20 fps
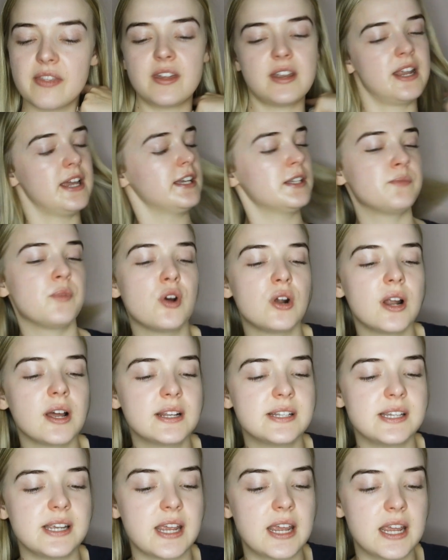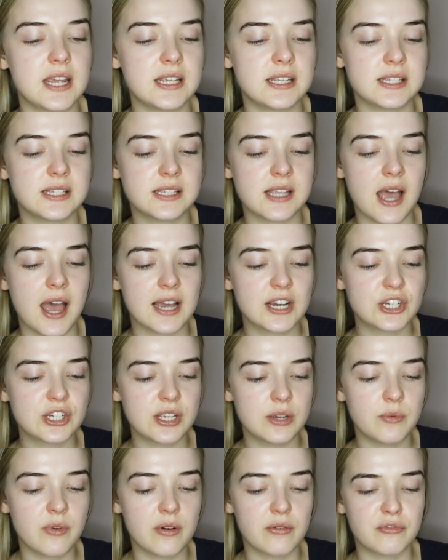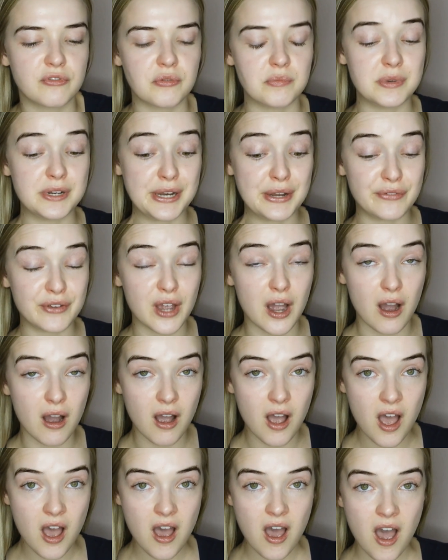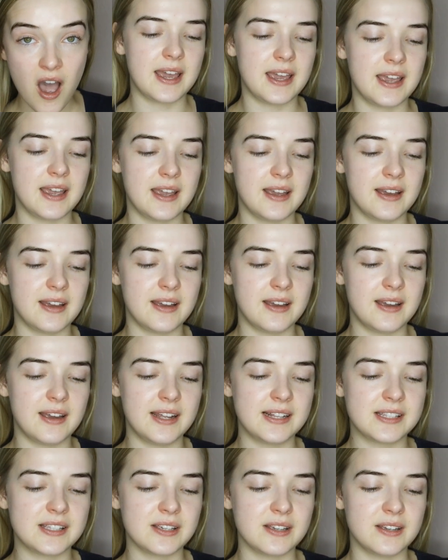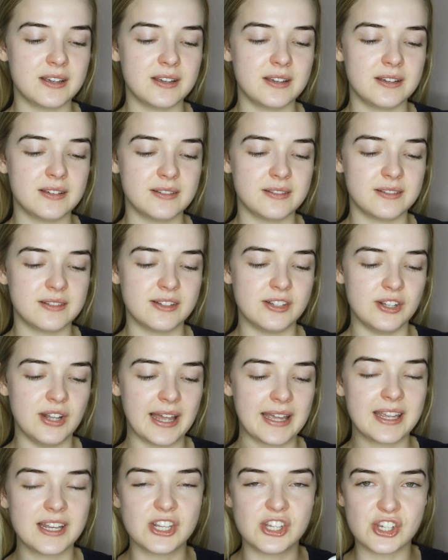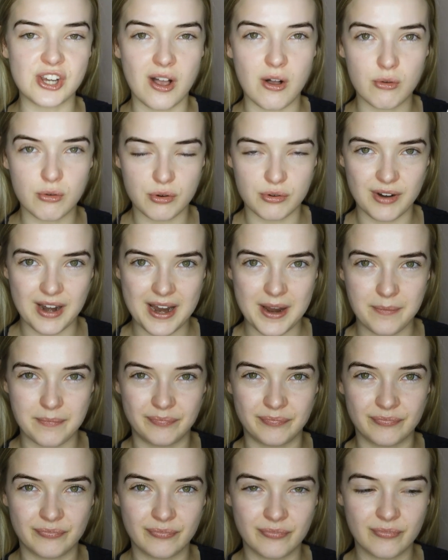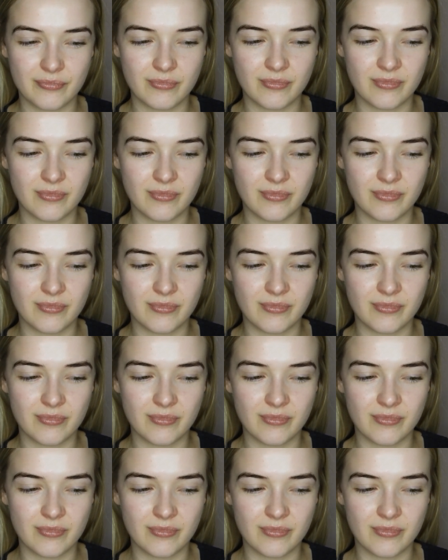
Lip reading: Now the next product is actually one from Nivea. It's a like a gel cream